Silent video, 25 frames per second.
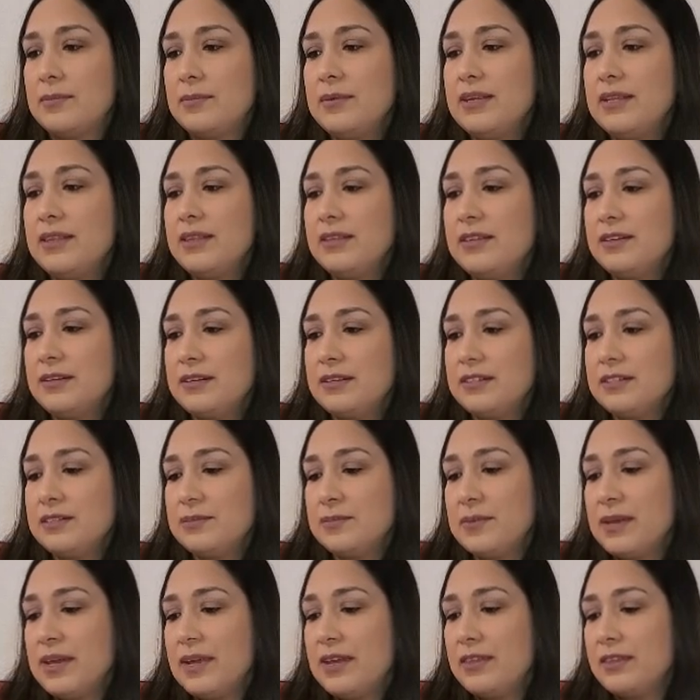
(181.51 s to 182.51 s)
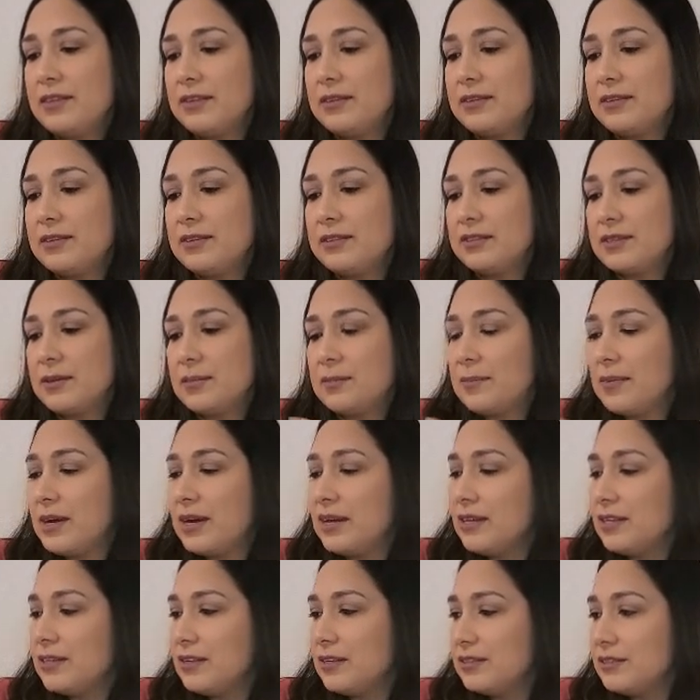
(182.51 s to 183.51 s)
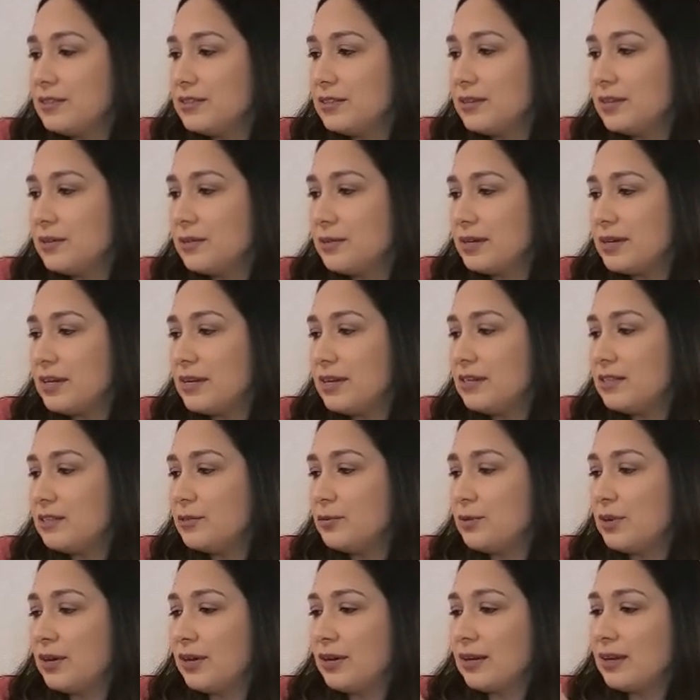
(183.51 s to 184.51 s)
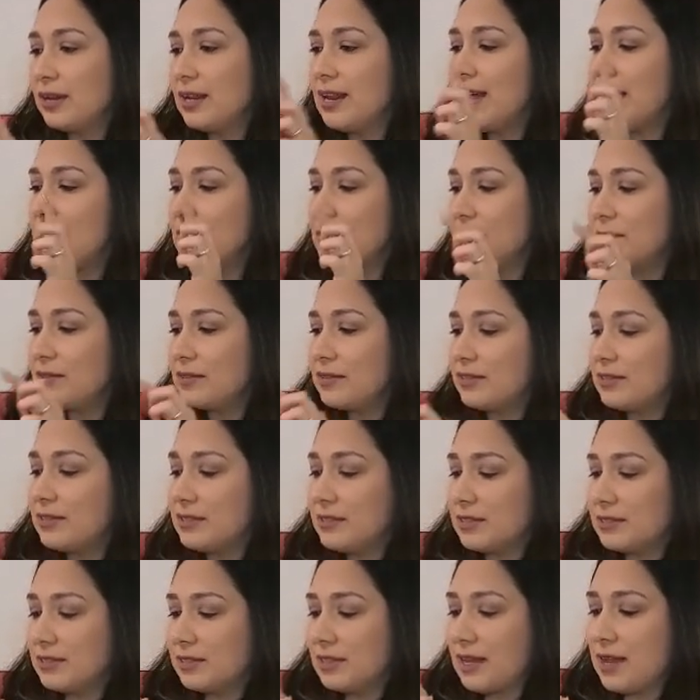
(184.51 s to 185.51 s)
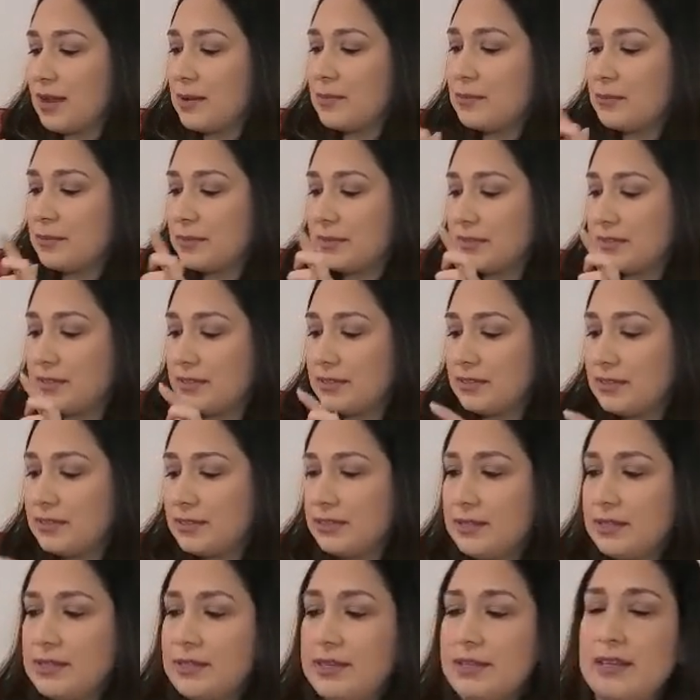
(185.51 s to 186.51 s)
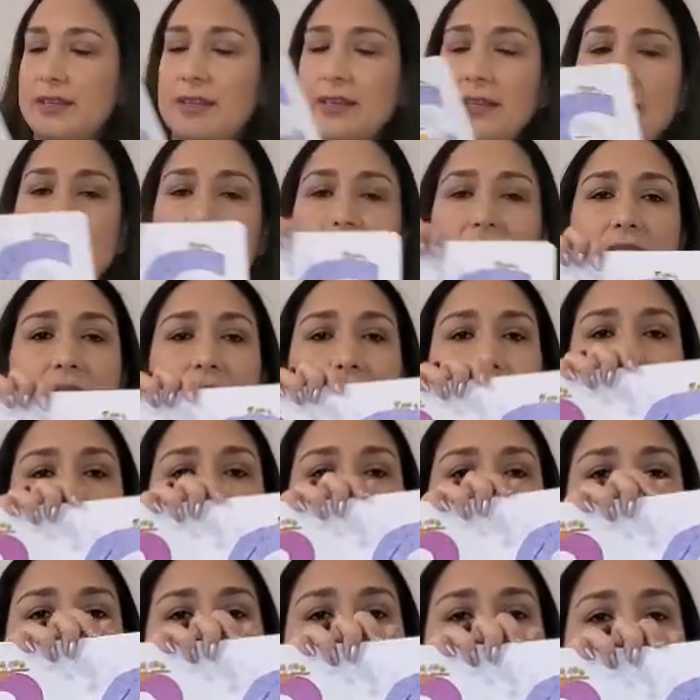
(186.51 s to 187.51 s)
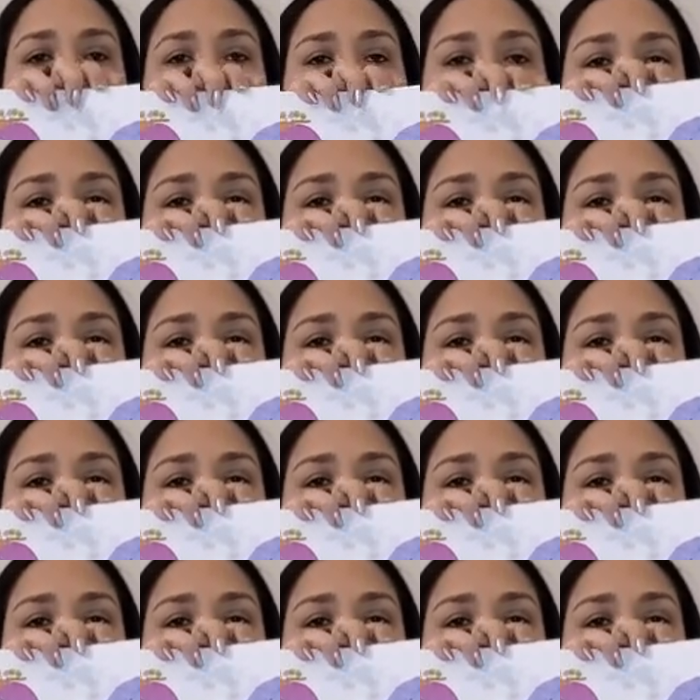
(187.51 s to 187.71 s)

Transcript: builders, bathers, and bikers in a race. We are climbers, campers, and so